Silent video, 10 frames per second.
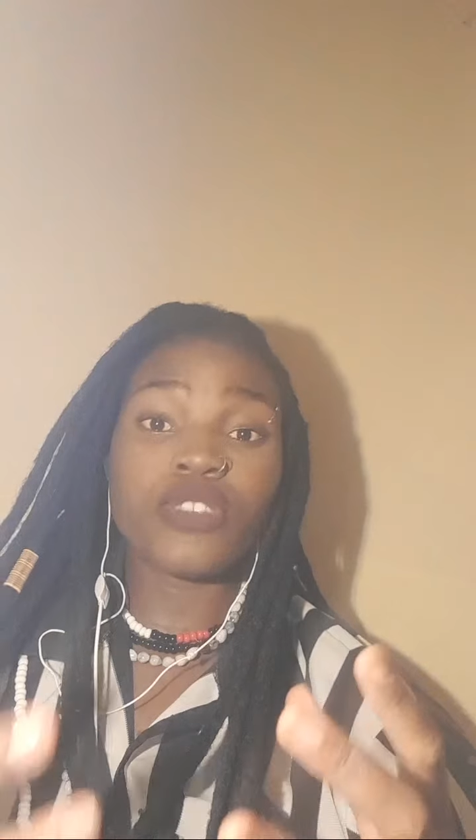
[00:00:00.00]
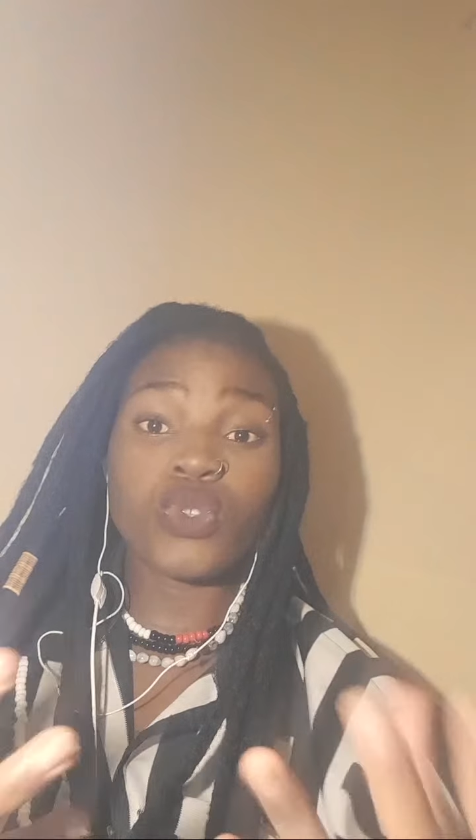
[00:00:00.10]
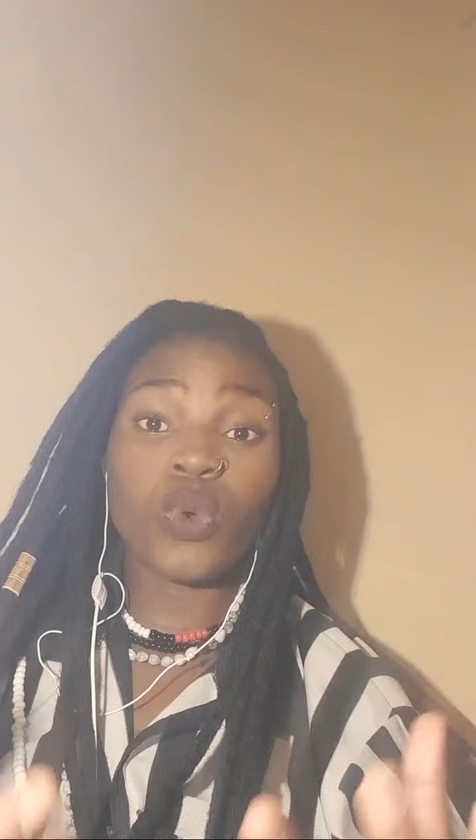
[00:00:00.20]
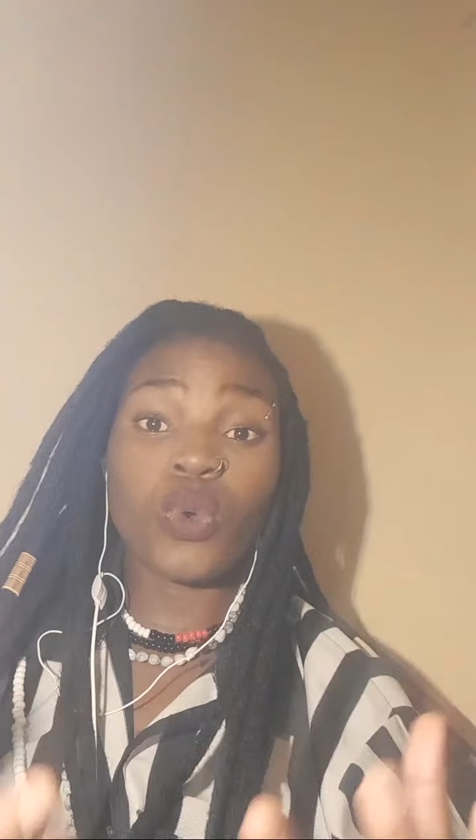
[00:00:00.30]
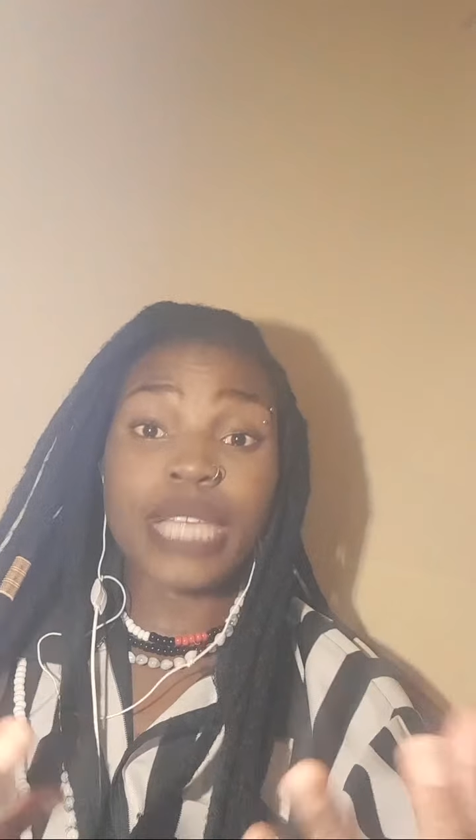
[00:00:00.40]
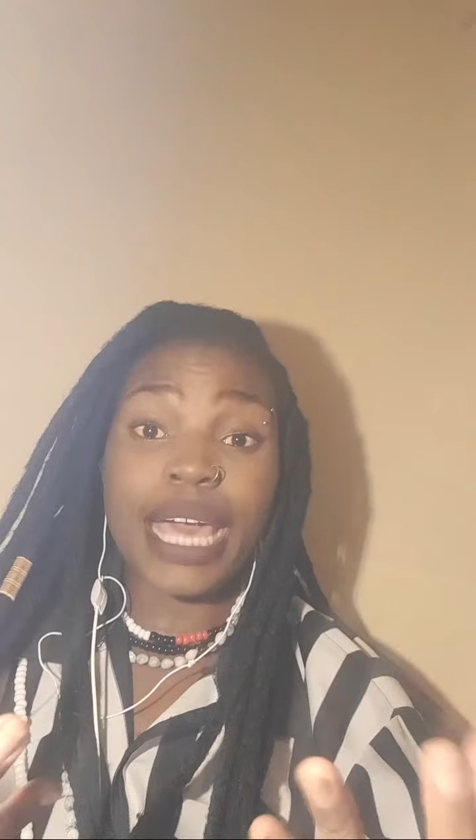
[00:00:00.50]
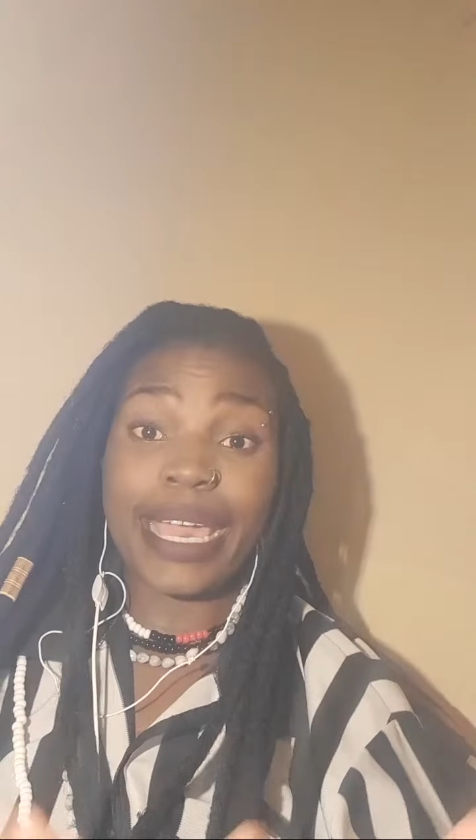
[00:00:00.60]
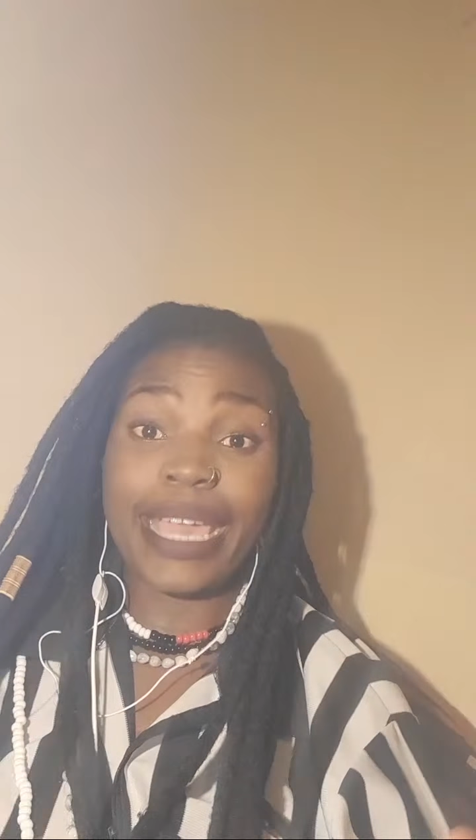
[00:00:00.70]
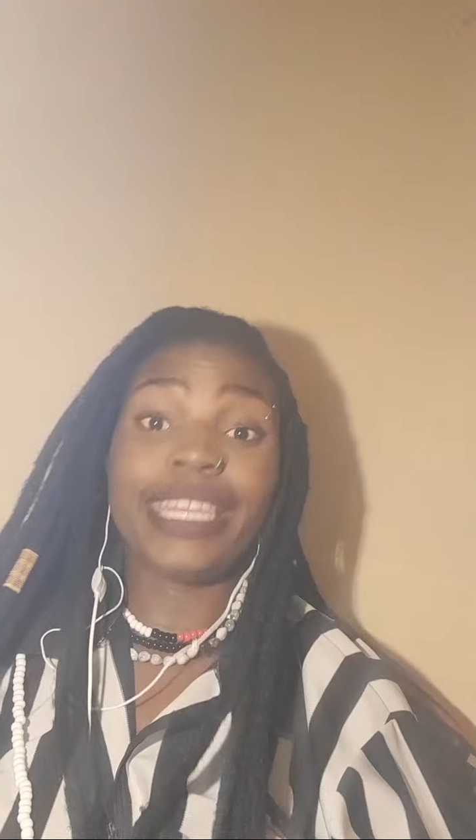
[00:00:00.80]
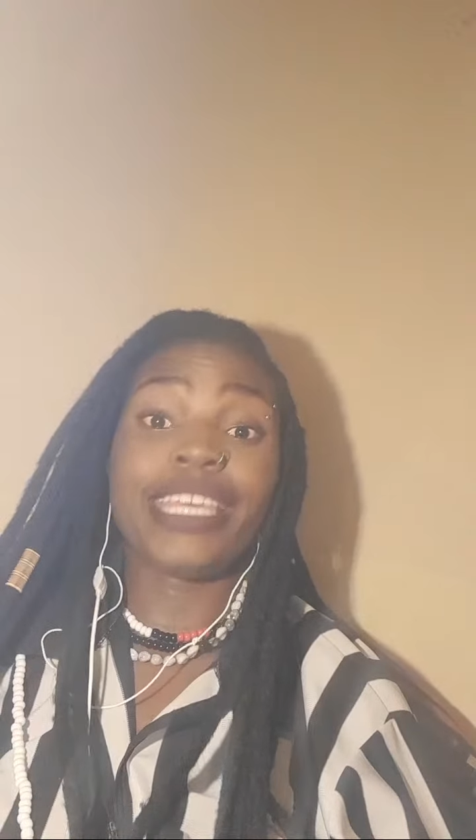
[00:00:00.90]
souls are
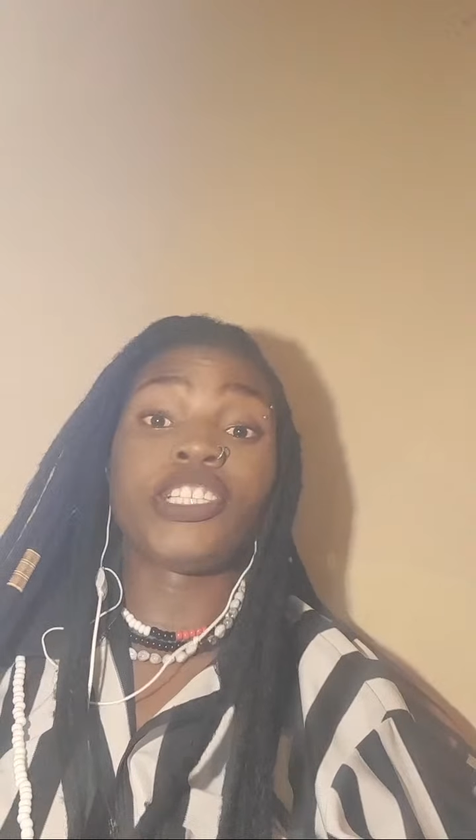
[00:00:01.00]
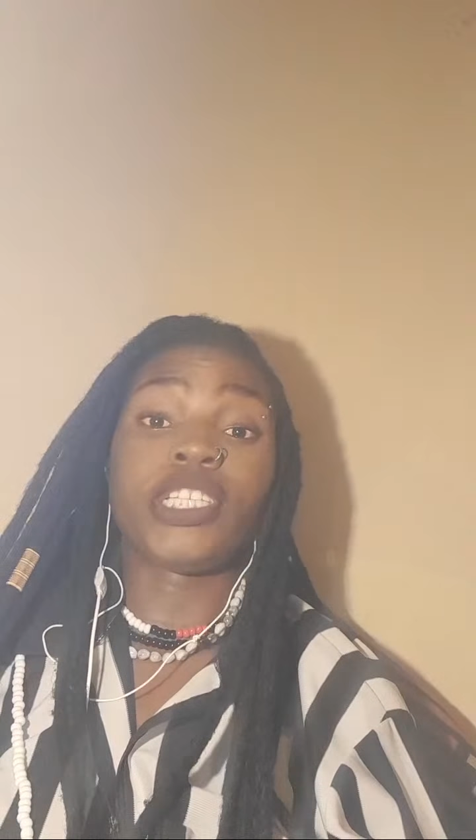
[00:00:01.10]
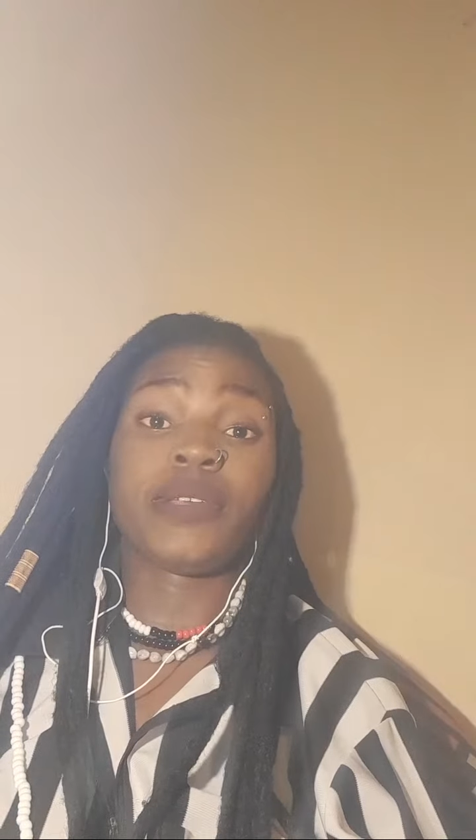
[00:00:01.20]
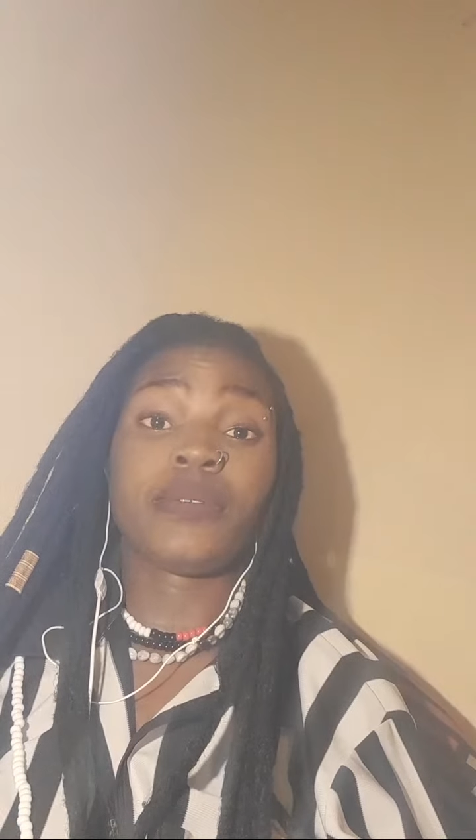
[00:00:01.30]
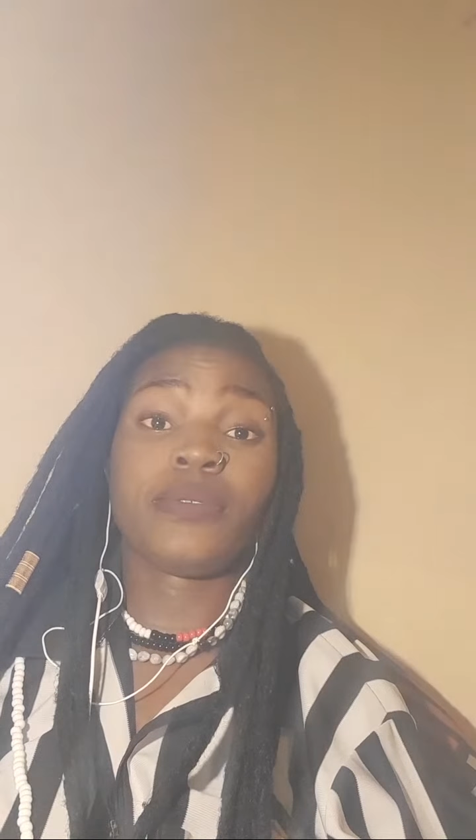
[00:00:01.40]
energy.